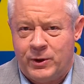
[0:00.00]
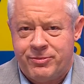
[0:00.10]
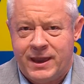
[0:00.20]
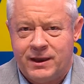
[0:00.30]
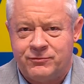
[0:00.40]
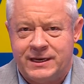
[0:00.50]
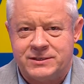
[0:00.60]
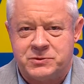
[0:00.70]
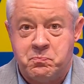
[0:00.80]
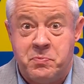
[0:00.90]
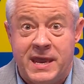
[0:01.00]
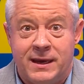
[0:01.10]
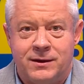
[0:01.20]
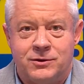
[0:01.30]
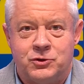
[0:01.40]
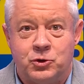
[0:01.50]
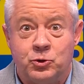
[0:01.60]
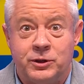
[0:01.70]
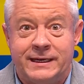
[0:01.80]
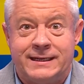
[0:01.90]
we think of these big
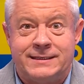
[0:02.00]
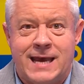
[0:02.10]
cooling